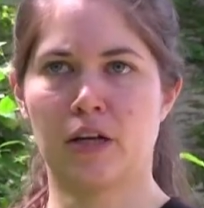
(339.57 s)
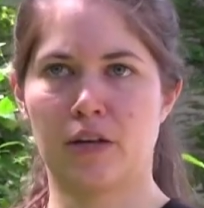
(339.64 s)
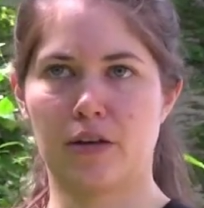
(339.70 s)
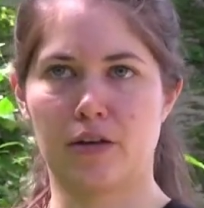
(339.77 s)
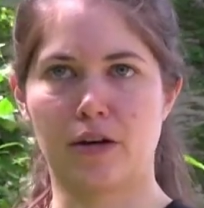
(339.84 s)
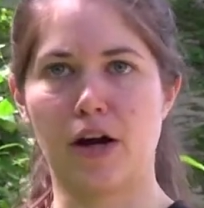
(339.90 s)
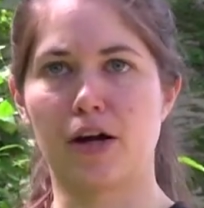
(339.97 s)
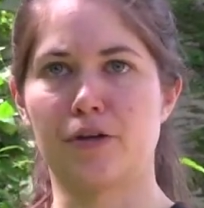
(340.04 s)

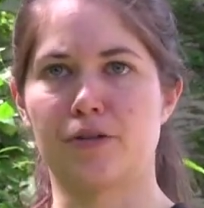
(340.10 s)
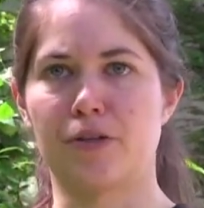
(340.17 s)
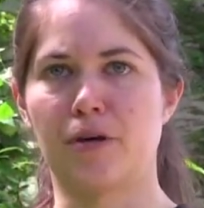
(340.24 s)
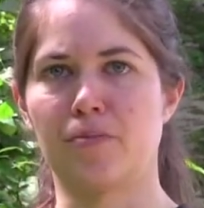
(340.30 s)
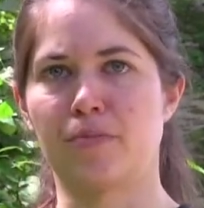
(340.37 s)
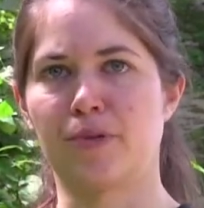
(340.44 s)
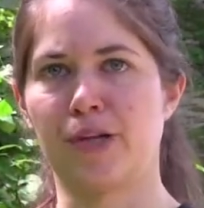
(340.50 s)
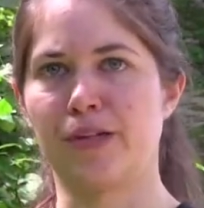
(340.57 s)
There are
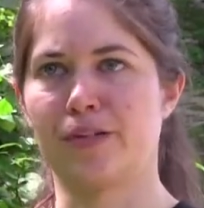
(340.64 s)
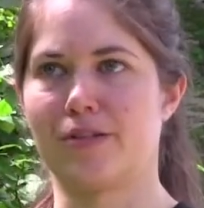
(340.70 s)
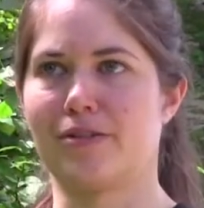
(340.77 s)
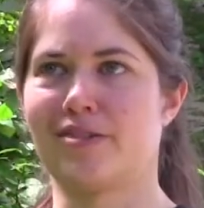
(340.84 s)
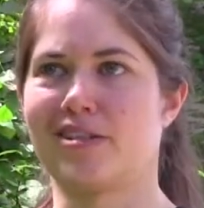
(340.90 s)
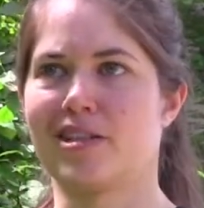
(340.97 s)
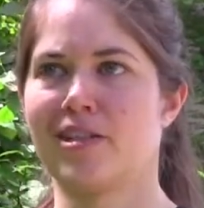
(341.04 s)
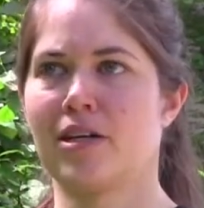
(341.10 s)
some
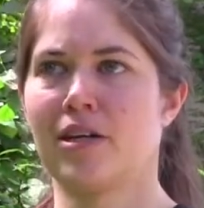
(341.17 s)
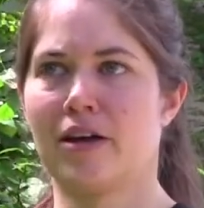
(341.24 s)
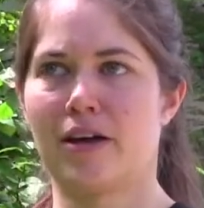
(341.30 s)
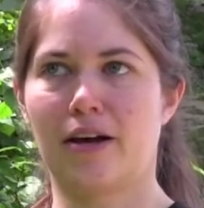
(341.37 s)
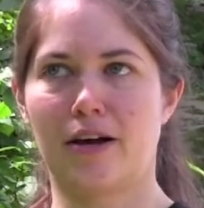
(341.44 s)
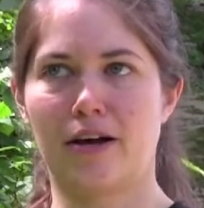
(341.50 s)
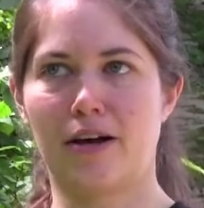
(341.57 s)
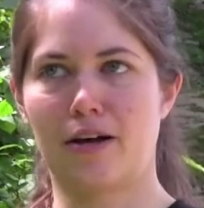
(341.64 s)
places
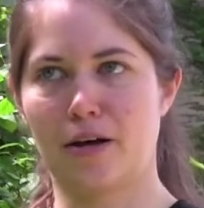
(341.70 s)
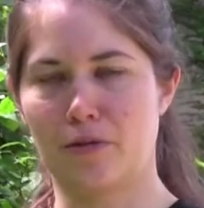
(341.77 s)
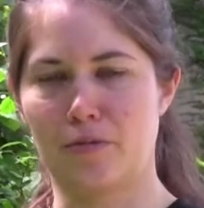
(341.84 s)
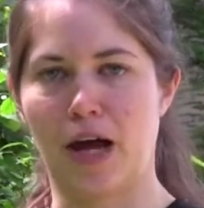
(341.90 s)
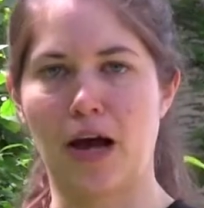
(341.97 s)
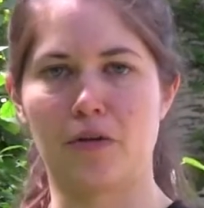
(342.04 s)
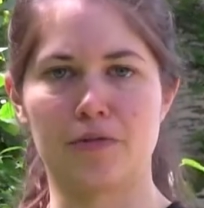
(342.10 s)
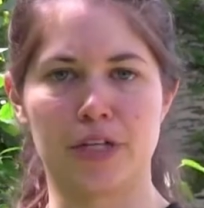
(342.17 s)

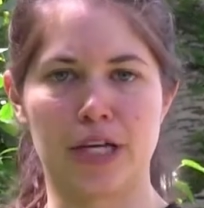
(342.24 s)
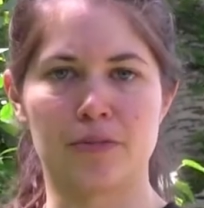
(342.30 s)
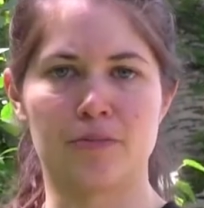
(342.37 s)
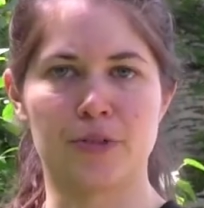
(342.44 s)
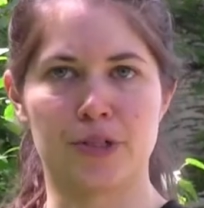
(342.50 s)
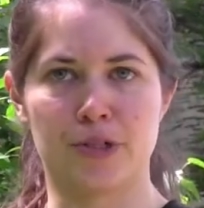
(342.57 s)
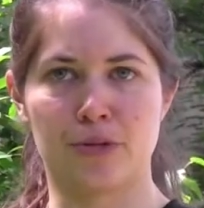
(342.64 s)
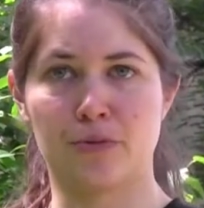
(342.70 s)
around
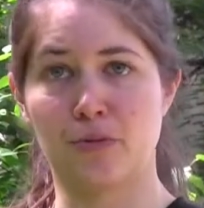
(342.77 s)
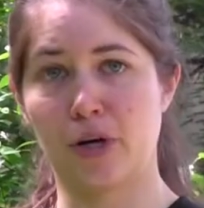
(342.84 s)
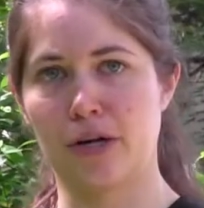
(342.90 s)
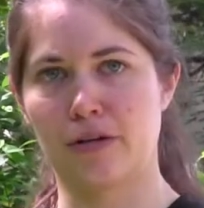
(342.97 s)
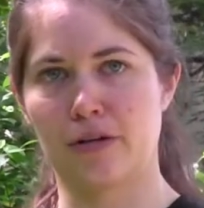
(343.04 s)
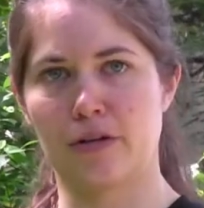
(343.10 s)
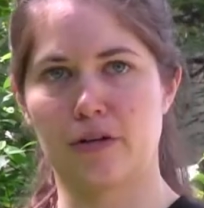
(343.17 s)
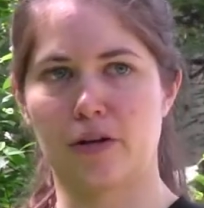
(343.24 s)
Edmonton
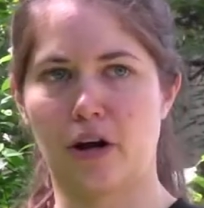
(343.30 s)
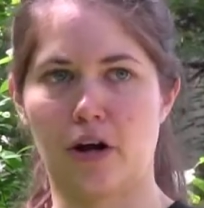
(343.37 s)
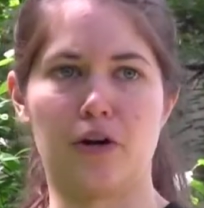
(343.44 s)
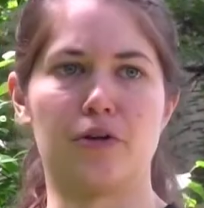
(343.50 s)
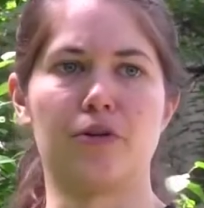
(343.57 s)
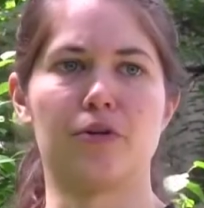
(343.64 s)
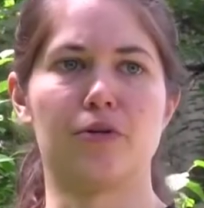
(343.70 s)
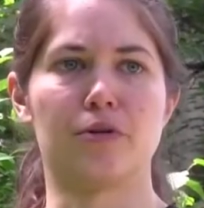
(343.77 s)
where there
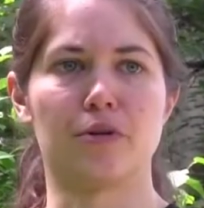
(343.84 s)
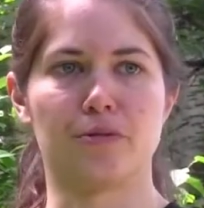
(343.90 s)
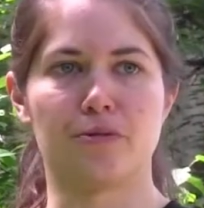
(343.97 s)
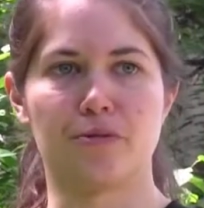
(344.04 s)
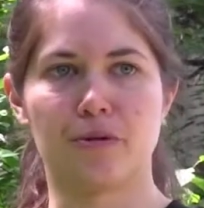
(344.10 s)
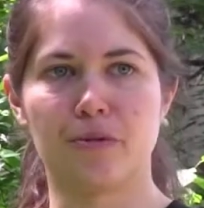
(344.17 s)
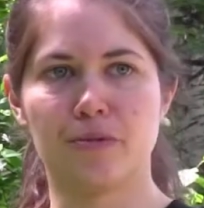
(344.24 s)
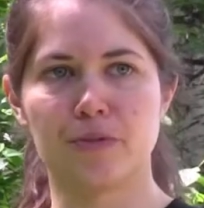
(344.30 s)
are no
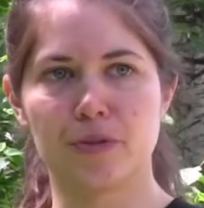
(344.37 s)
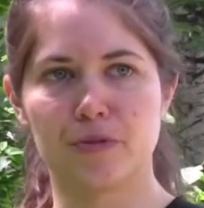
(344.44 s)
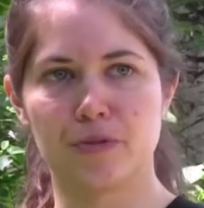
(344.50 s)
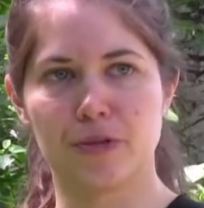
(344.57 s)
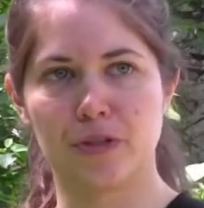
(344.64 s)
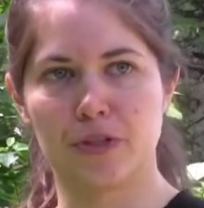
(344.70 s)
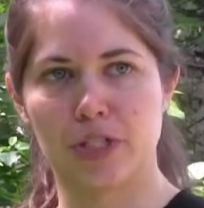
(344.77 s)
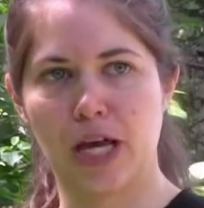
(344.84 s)
earthworms,
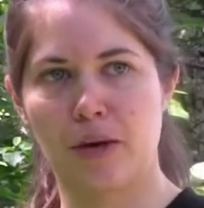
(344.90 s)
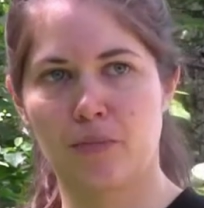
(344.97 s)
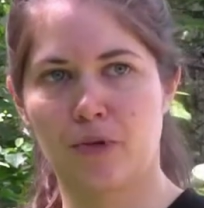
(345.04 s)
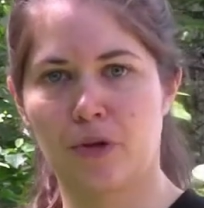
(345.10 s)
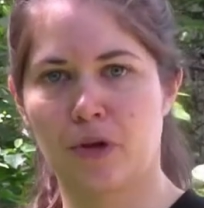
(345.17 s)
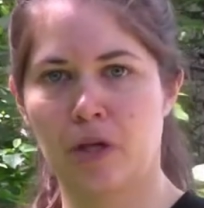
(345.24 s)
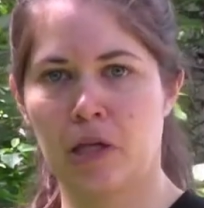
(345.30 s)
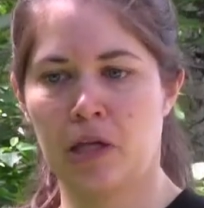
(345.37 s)
for
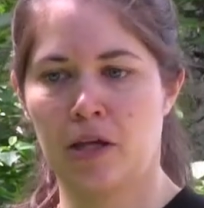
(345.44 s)
example.